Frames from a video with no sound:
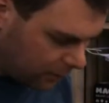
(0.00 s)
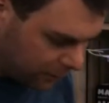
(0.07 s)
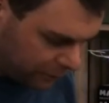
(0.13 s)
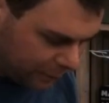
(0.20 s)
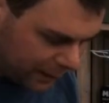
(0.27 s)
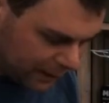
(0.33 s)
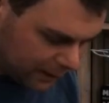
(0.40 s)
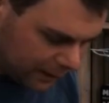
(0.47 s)

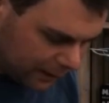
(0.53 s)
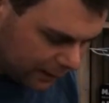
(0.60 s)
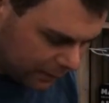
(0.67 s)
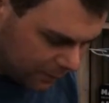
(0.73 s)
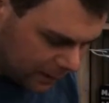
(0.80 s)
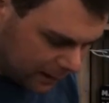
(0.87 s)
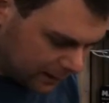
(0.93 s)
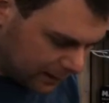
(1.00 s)
which means that
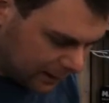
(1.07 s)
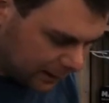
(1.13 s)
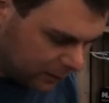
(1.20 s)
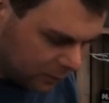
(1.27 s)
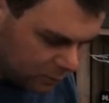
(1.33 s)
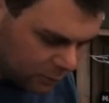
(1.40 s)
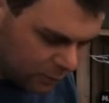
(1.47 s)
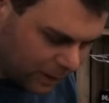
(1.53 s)
the piece that
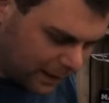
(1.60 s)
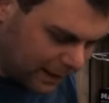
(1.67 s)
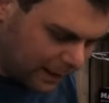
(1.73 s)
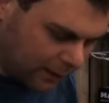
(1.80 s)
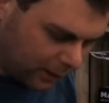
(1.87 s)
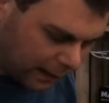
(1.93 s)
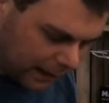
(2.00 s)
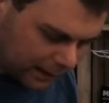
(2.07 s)
goes between
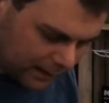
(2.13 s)
here